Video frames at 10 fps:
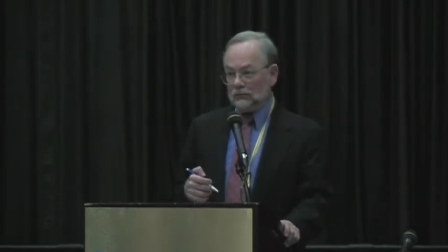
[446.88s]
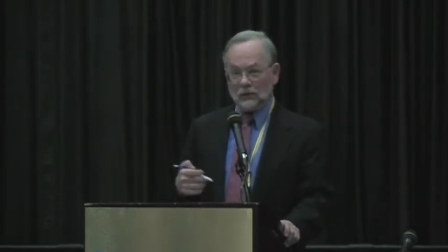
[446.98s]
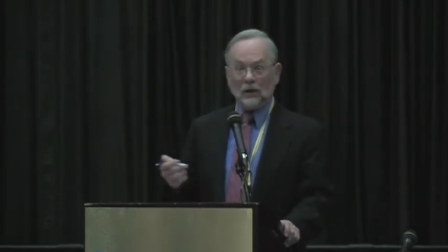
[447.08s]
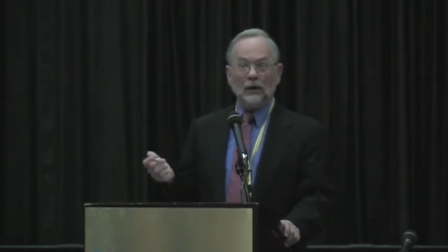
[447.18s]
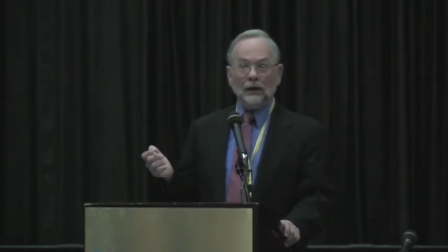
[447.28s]

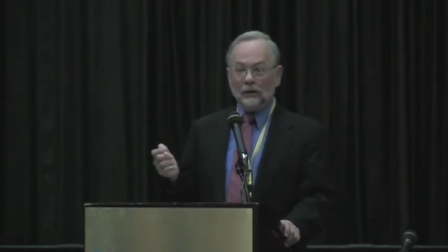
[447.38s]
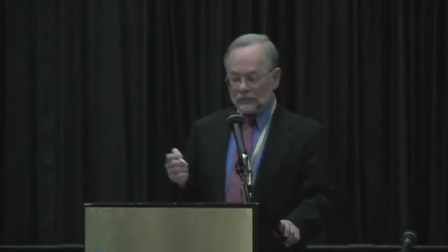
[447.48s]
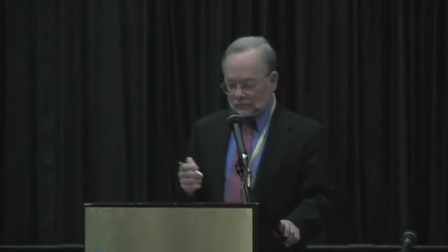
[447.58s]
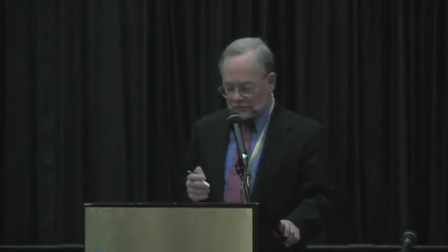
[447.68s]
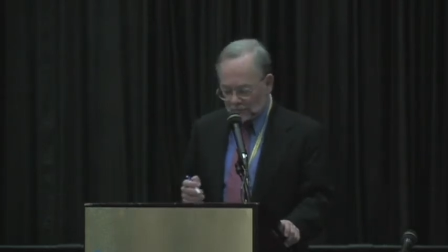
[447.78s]
All right.
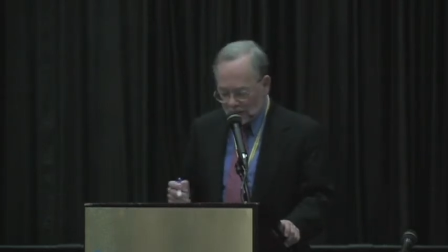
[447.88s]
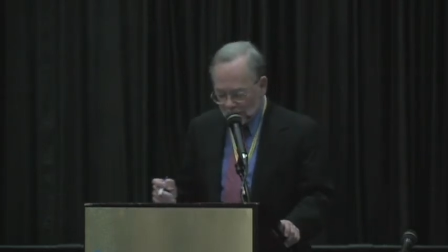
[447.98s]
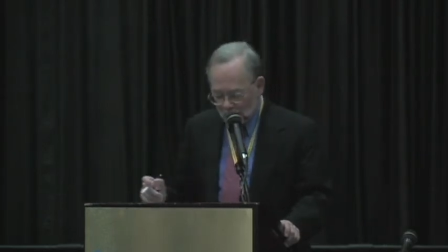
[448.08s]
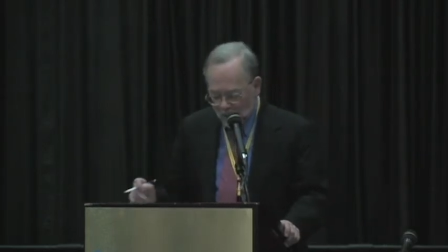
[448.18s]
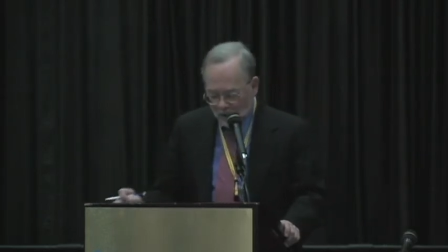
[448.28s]

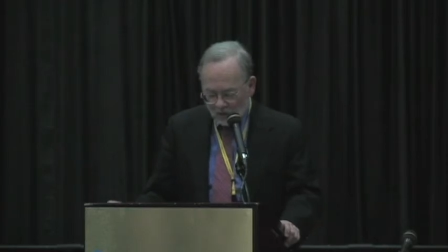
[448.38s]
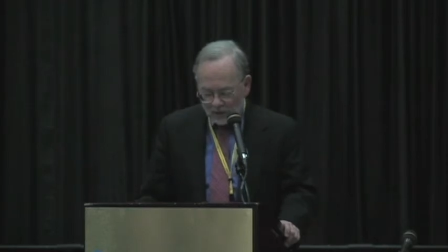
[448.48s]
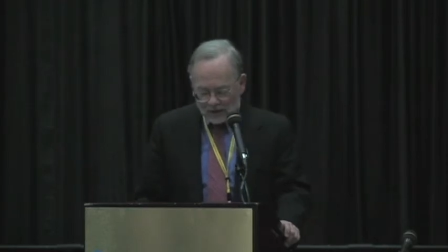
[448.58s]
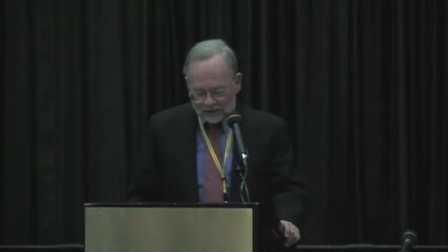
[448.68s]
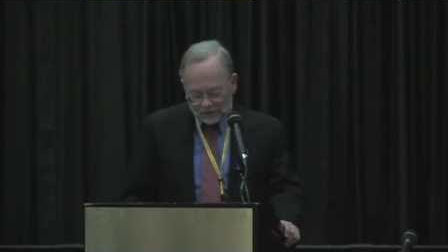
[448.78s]

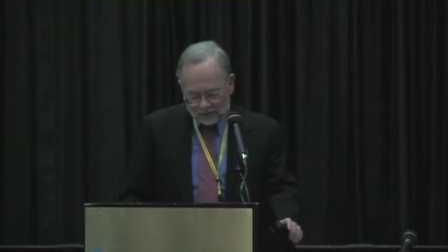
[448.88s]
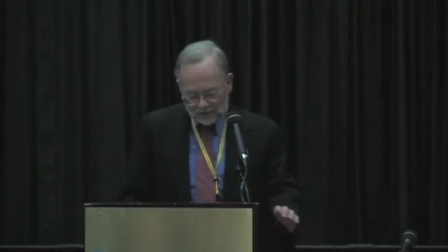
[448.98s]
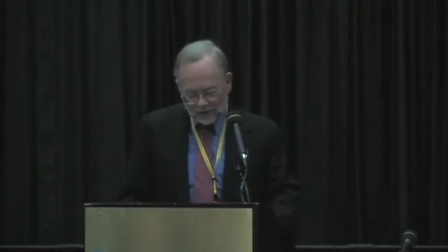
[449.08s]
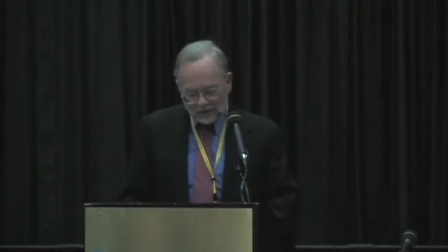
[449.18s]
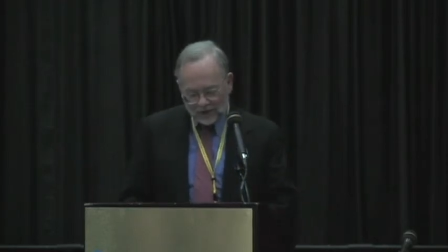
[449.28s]
Well, I
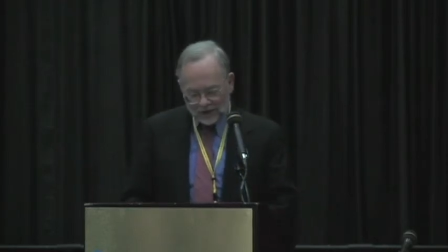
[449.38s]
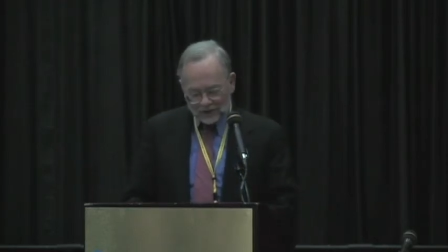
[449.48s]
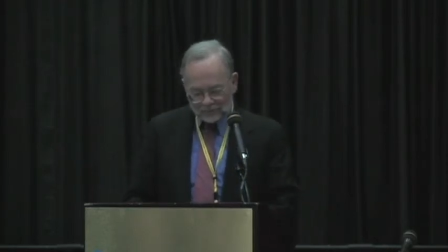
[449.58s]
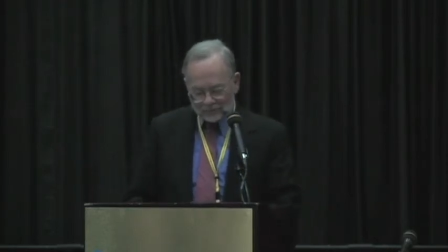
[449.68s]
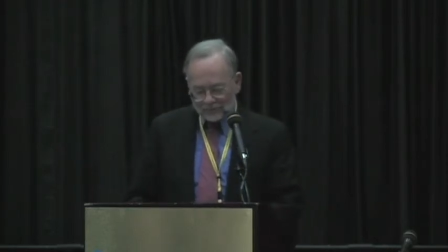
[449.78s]
did
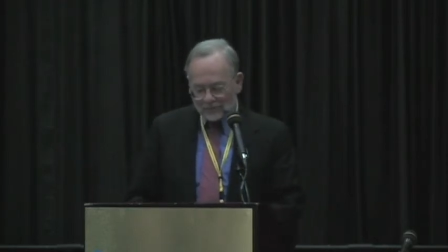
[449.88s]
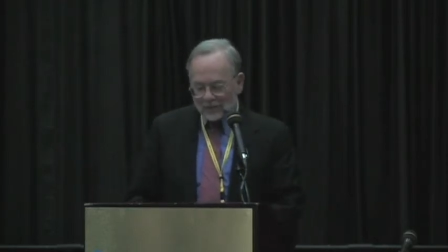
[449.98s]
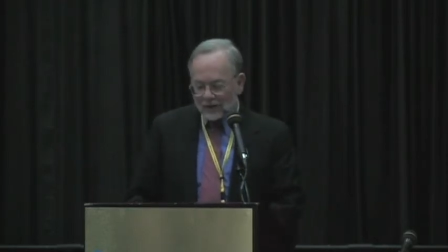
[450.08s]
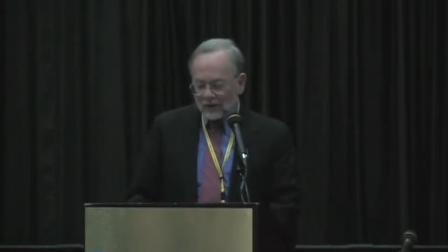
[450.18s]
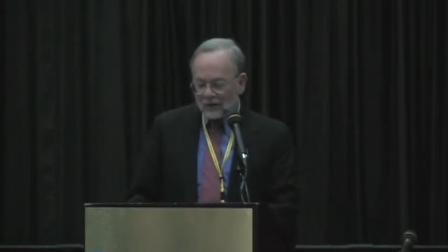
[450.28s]
that,
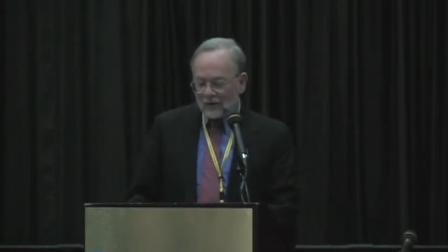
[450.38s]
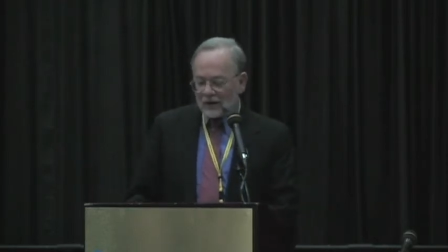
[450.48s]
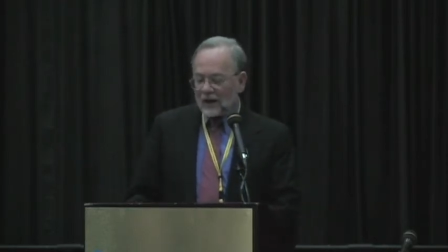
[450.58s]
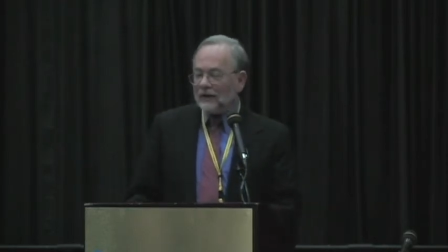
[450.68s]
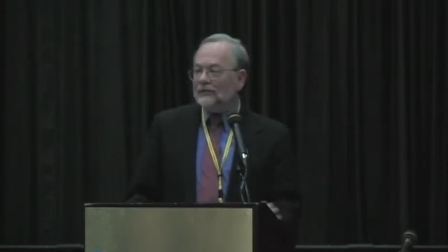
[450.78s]

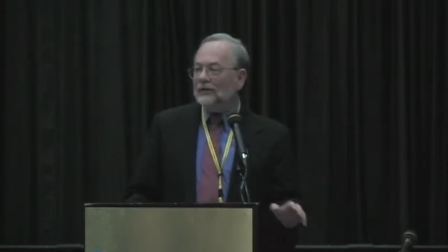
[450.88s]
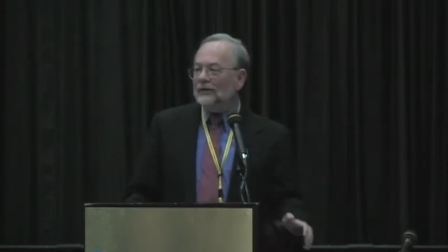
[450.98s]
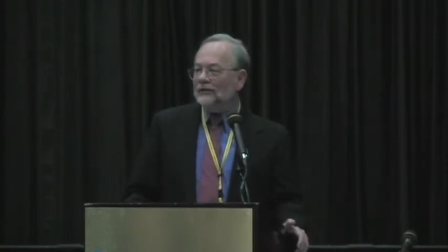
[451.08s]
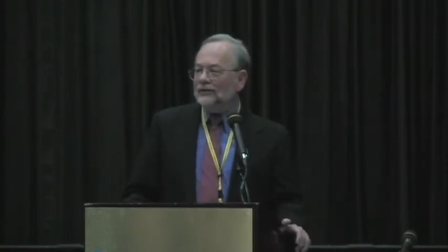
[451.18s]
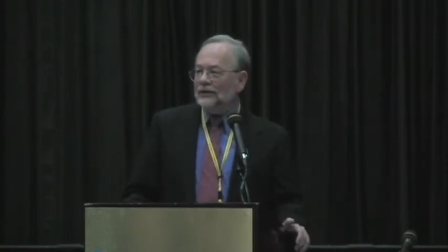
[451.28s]
got to
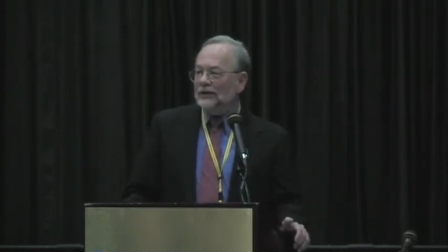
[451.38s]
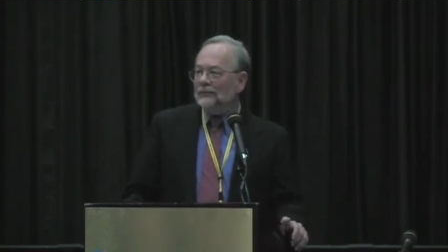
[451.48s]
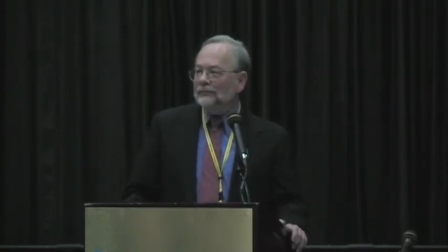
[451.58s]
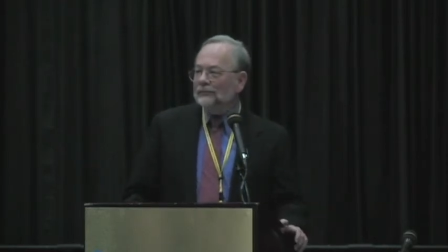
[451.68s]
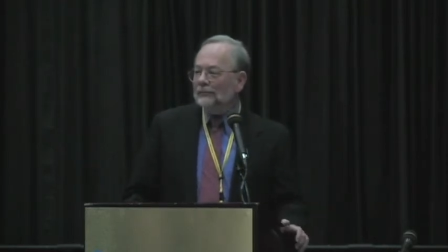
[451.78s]

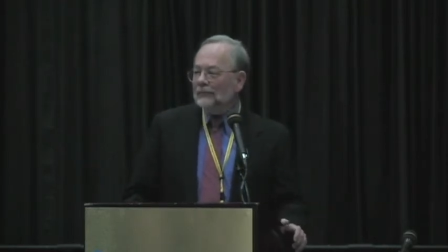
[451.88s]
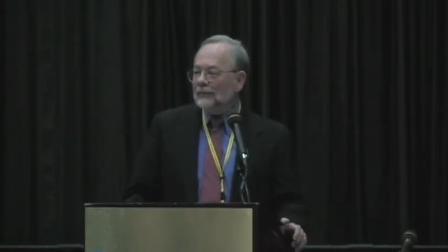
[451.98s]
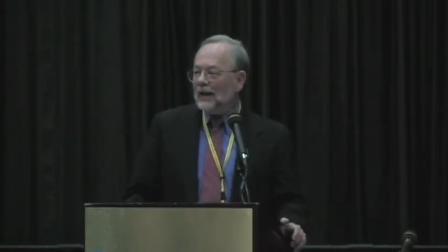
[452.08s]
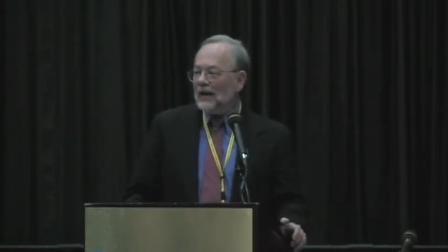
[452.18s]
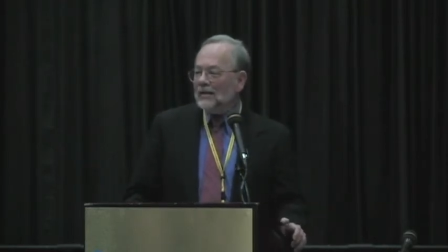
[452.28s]
DC,
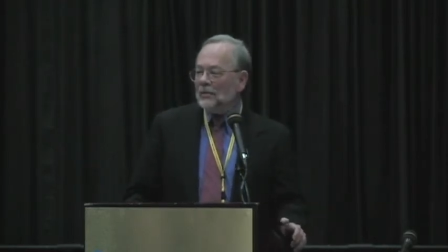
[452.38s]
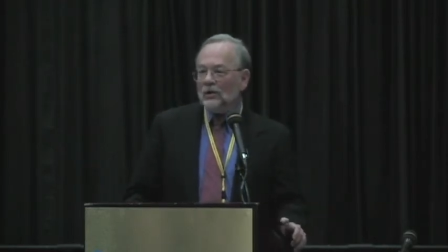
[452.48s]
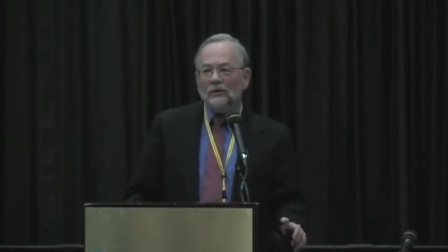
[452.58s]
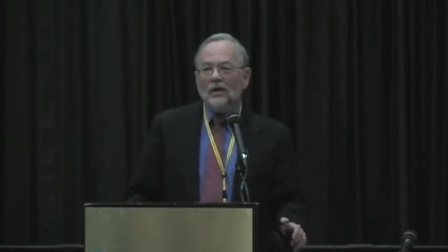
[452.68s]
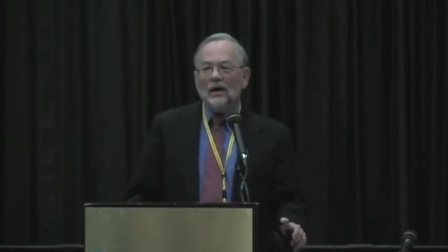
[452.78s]
and the
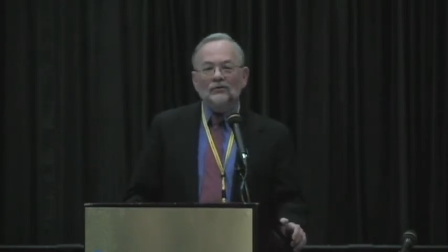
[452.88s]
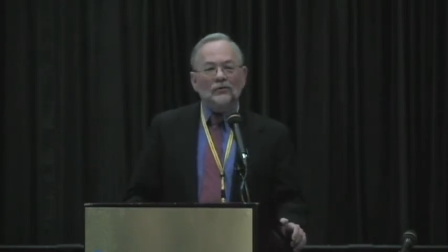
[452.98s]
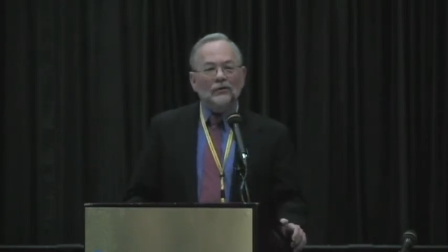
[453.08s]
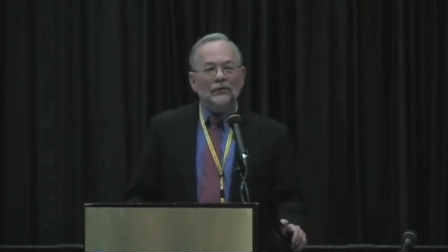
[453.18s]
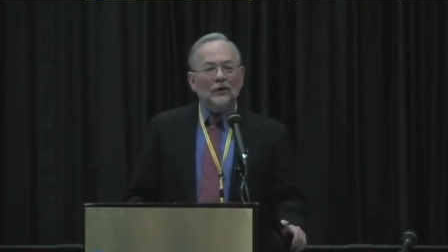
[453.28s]
Bureau of
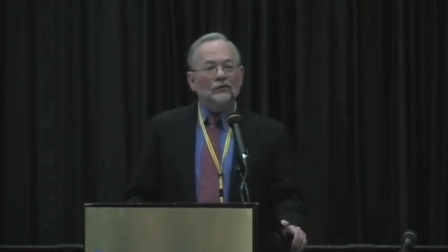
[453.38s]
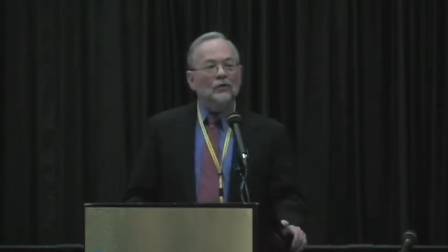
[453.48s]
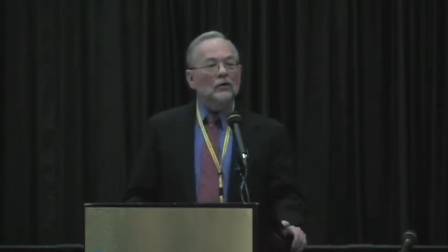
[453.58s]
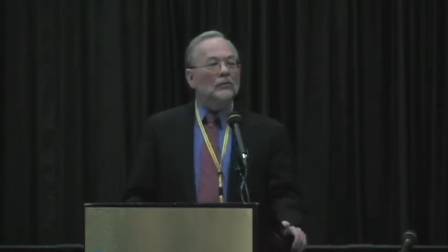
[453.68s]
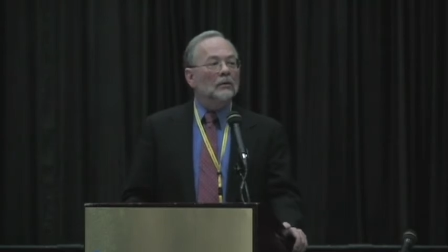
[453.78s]
Consular Affairs
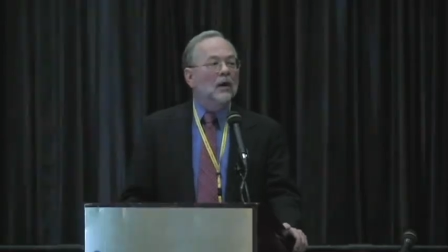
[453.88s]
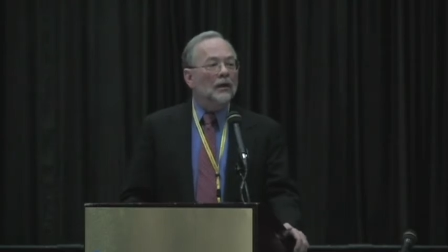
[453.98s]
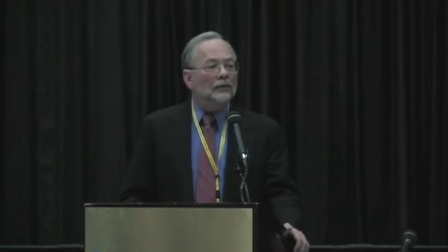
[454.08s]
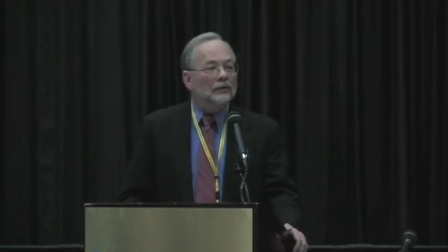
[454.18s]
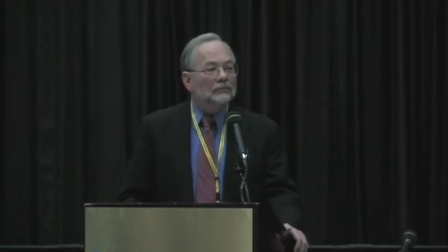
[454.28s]
couldn't be
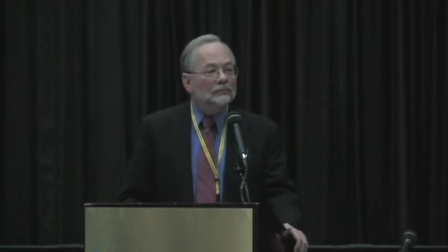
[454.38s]
bothered.